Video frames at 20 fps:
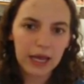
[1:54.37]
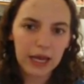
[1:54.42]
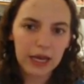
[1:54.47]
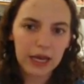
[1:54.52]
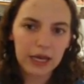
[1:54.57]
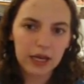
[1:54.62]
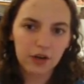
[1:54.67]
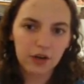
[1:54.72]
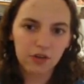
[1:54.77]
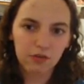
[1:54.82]

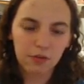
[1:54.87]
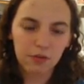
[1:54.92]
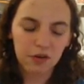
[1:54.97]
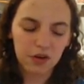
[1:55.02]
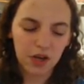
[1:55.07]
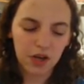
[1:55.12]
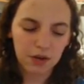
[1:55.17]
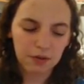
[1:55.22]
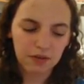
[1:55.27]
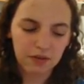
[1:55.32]
And so we were
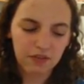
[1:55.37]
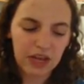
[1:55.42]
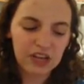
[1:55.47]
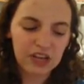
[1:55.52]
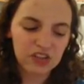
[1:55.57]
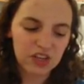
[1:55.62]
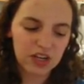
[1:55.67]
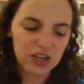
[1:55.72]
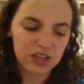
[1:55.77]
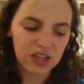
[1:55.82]
talking about
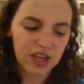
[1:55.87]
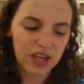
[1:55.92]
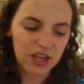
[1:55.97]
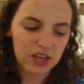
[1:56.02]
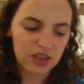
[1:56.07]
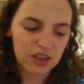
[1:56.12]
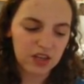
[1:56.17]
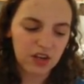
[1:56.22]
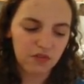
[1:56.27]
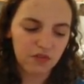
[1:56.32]
fashion and like
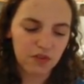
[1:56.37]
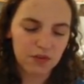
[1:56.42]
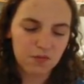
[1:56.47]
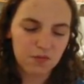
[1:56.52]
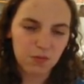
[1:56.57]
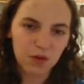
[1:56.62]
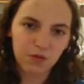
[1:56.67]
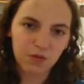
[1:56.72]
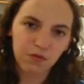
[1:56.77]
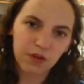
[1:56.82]
difference
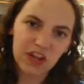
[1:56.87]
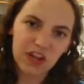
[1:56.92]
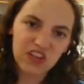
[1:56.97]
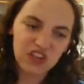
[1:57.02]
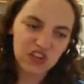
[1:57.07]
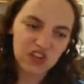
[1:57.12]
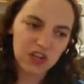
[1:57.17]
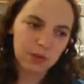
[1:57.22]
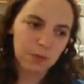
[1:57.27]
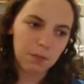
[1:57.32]
between
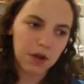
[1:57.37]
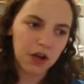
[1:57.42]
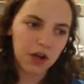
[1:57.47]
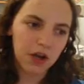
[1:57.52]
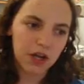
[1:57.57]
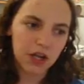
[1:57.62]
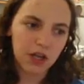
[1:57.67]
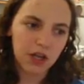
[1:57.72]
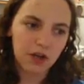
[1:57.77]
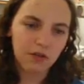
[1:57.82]
French and
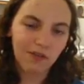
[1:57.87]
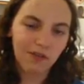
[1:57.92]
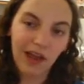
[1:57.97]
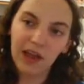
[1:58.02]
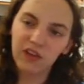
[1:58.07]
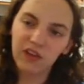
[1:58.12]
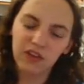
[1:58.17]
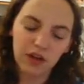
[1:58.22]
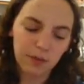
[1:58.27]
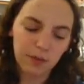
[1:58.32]
American
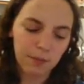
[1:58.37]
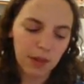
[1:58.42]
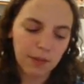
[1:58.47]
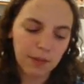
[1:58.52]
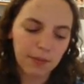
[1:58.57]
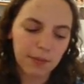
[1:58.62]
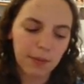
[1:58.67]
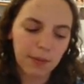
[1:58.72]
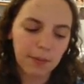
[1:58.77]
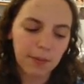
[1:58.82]
fashion and blah
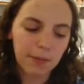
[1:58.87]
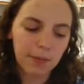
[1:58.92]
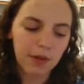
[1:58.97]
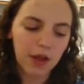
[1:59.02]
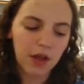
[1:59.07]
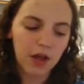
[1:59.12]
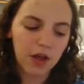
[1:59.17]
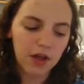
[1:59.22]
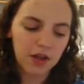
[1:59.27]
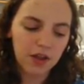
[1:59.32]
blah blah blah
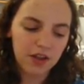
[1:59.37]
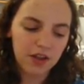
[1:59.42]
blah.